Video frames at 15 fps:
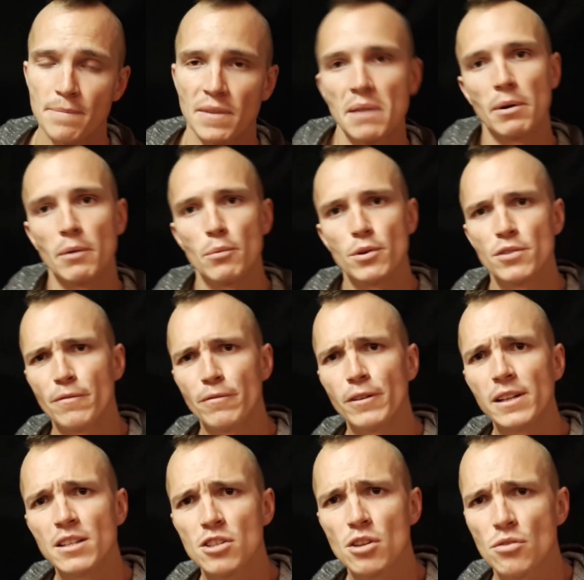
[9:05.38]
But we're
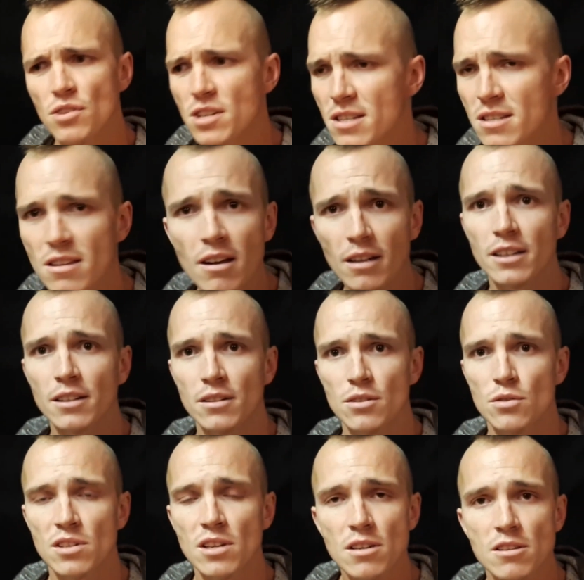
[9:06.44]
feeling so stuck in this
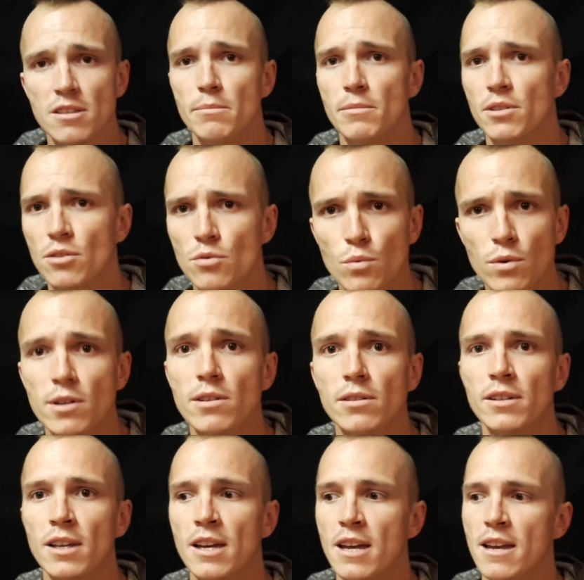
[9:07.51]
system, in this
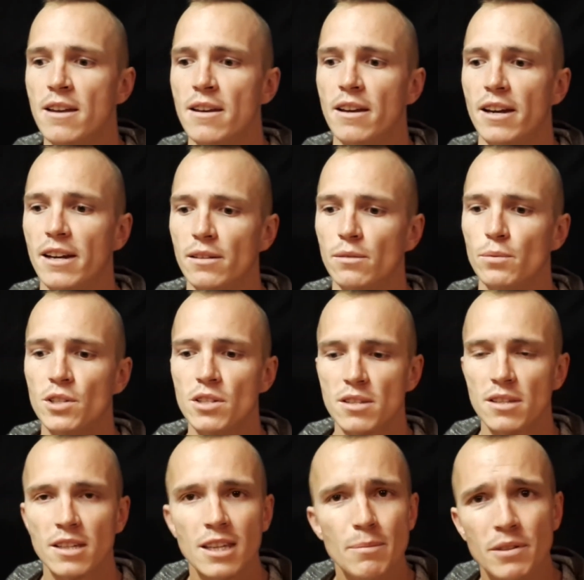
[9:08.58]
world, and we just
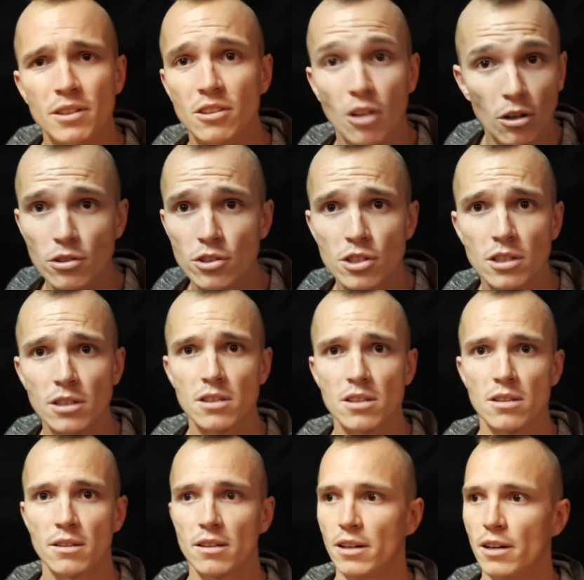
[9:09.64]
keep indulging in
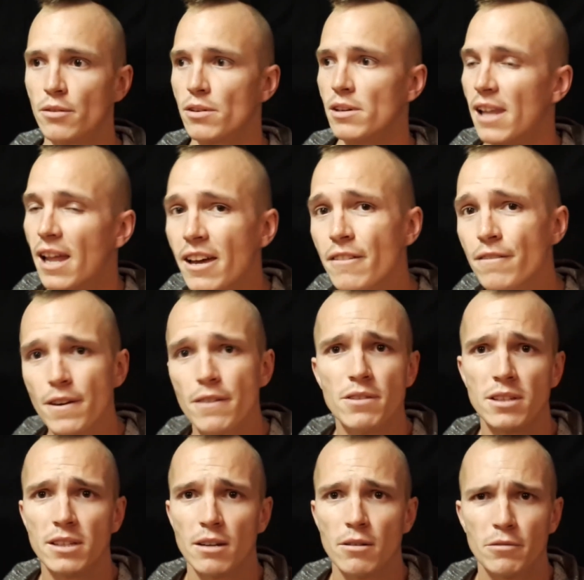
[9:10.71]
our life every
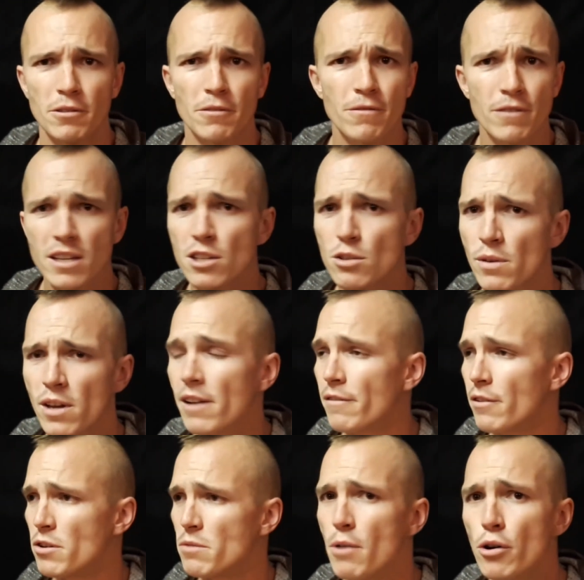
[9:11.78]
day with the things we have,
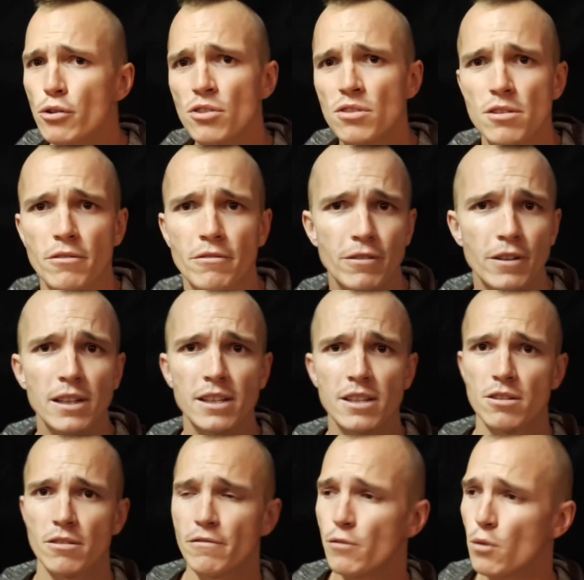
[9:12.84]
our emotions, our feelings,
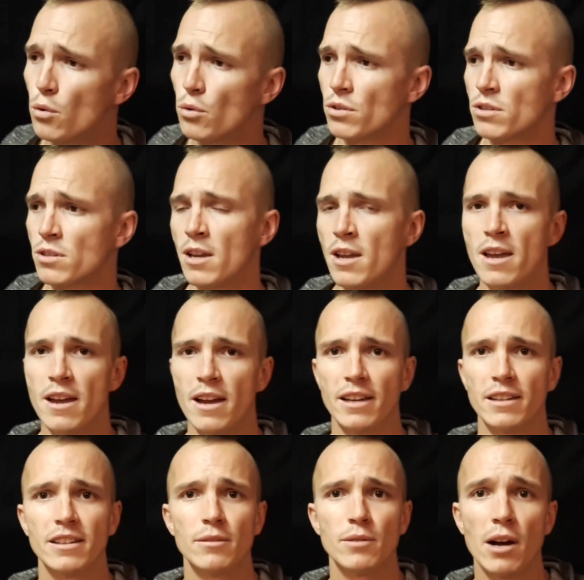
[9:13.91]
our thoughts, and
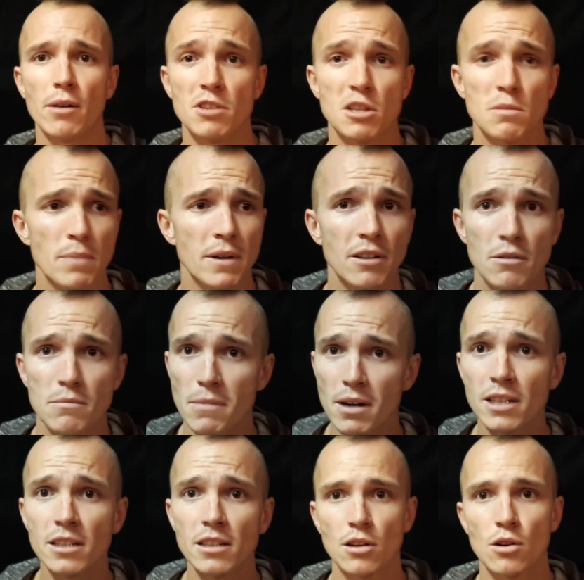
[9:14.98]
then how we spend our
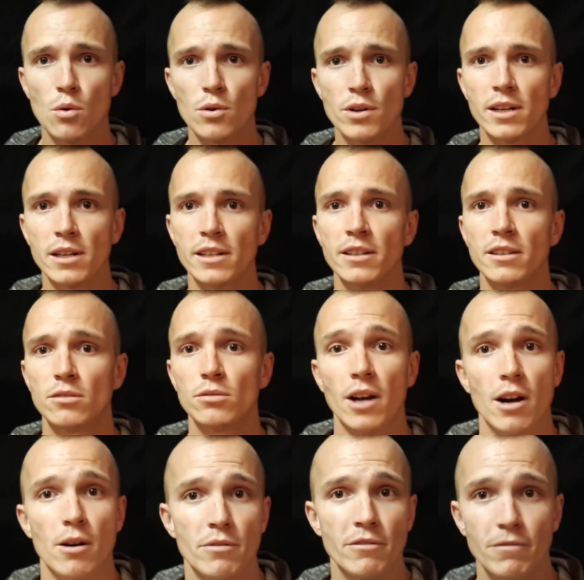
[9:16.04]
money accordingly to how
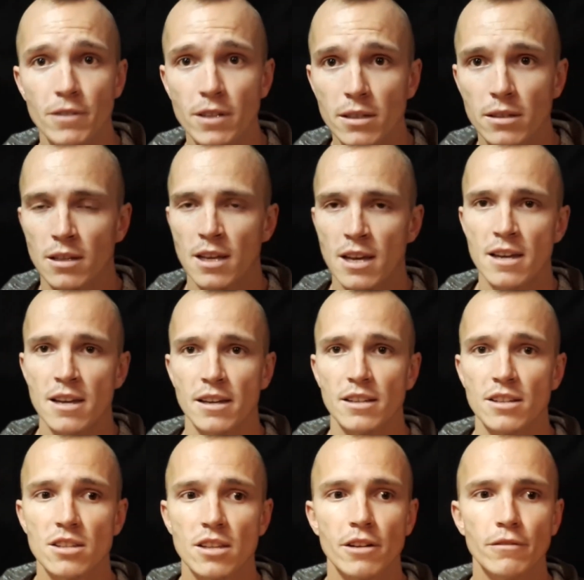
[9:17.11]
we feel.
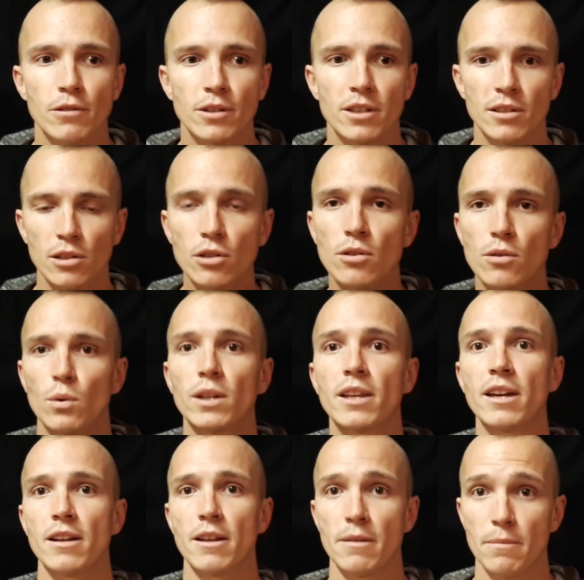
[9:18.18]
Instead of looking, look, what
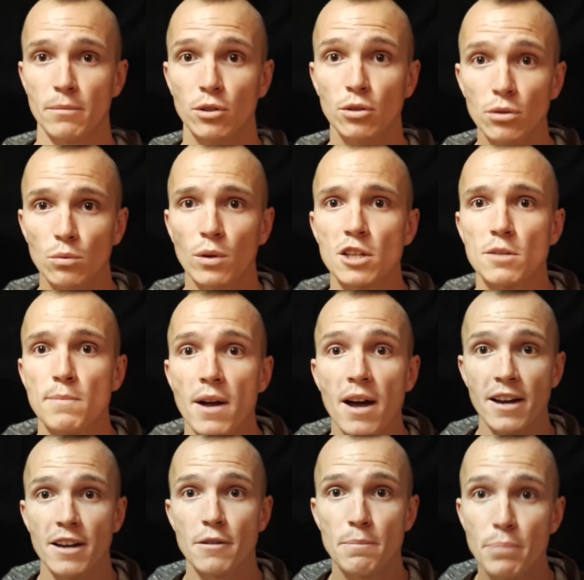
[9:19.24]
can I do? What is my
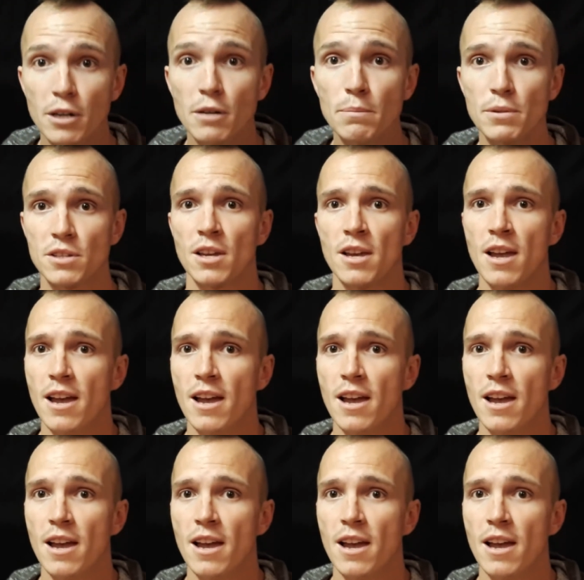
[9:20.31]
higher purpose?